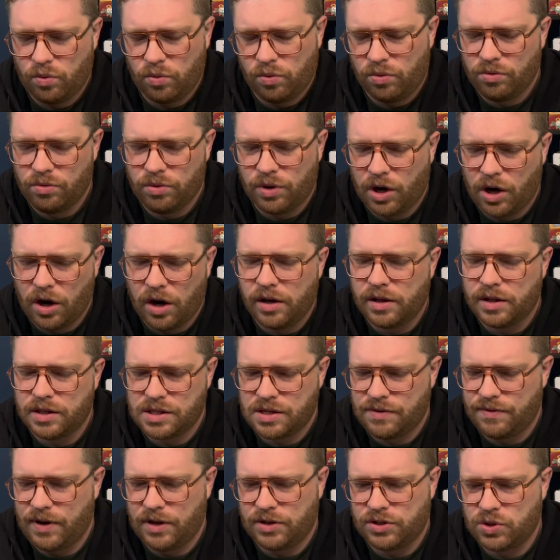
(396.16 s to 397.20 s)
Regardless
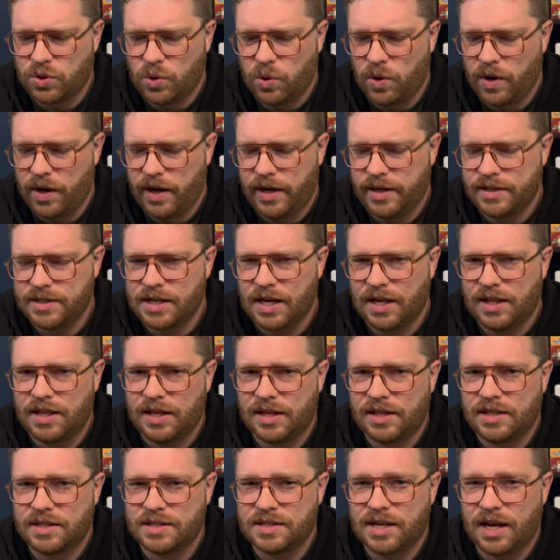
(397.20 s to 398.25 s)
of how scoring is, I
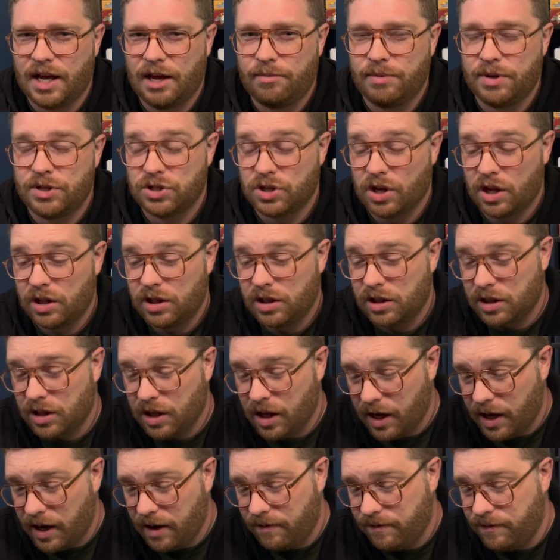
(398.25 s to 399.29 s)
think this game is a
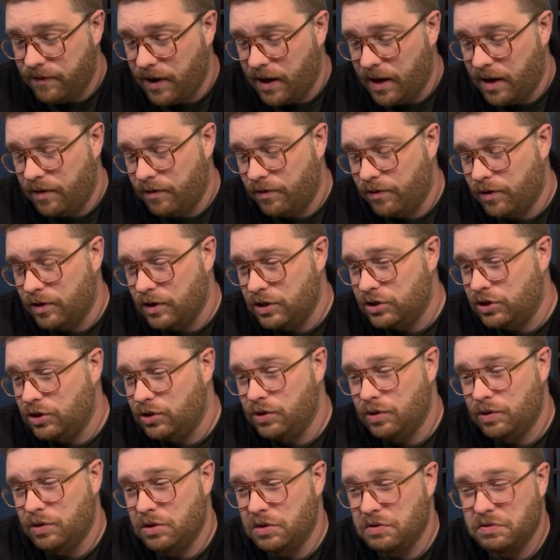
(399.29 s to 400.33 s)
lot of fun for
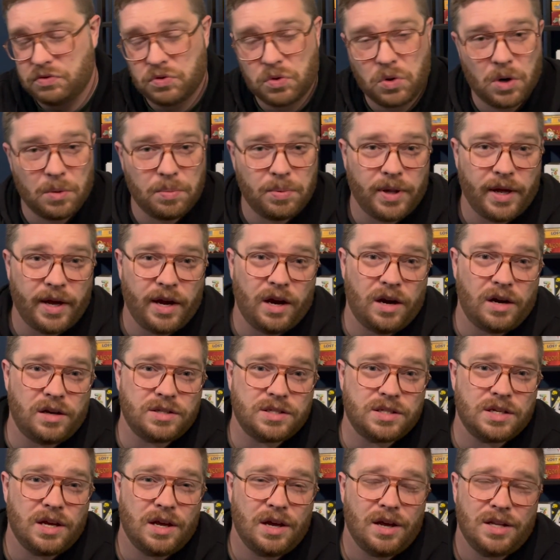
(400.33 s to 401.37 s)
2 to 4
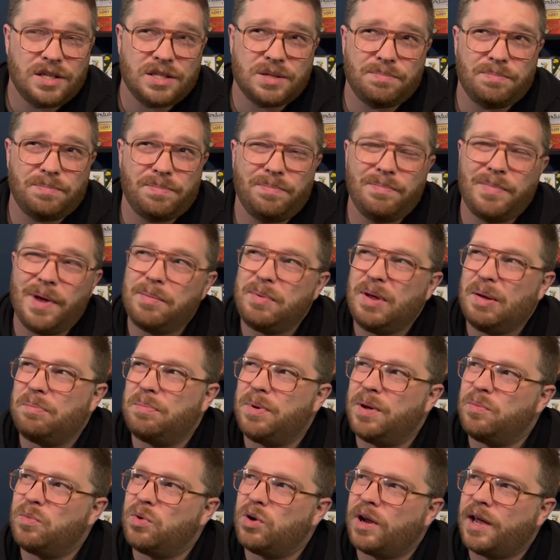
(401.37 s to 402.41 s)
players. It's maybe a
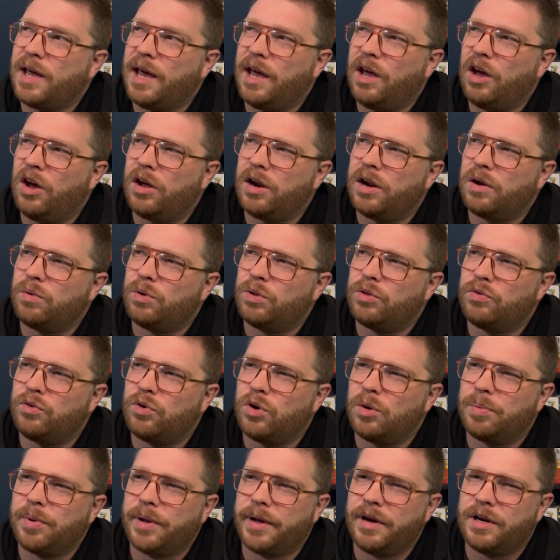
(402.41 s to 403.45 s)
bit more chaotic with
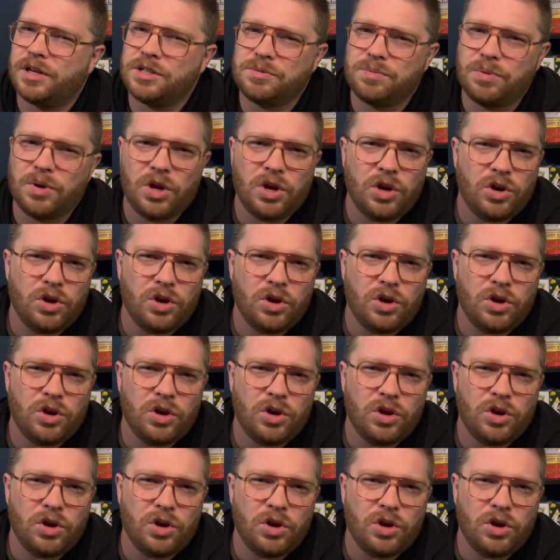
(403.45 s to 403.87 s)
4 players.